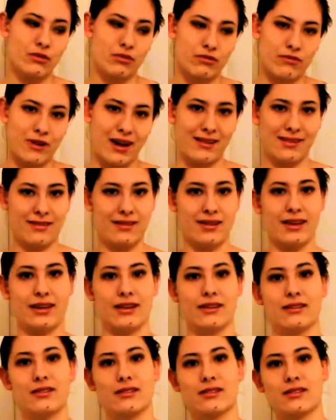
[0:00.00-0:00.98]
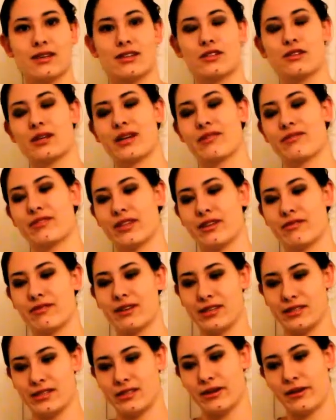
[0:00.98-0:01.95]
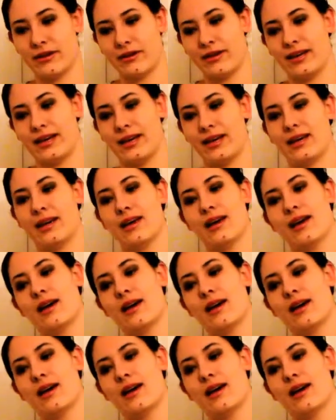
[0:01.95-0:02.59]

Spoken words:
the right things, I took everything really slowly,